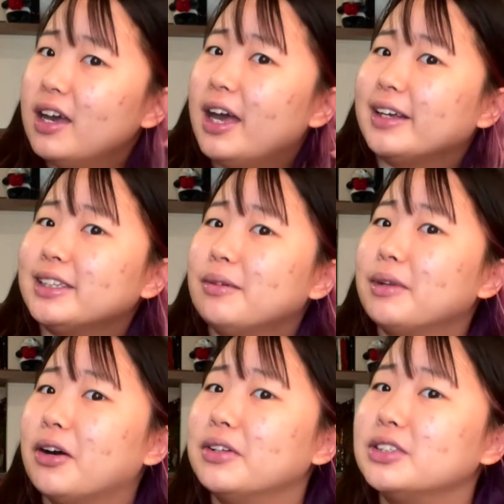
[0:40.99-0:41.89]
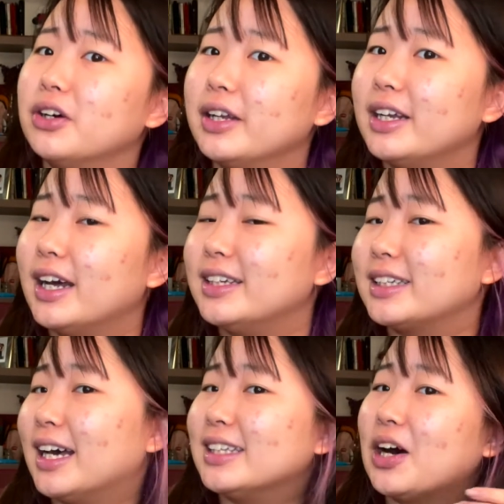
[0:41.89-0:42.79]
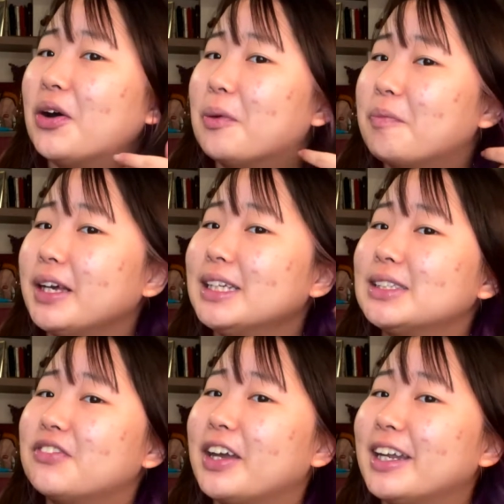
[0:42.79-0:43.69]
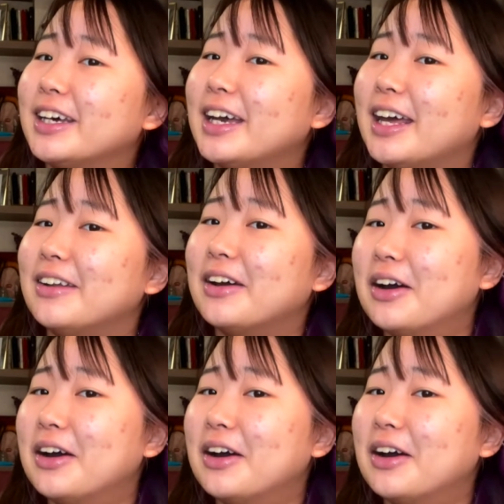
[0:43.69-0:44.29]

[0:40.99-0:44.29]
except now it's not that nice because all the pinks faded and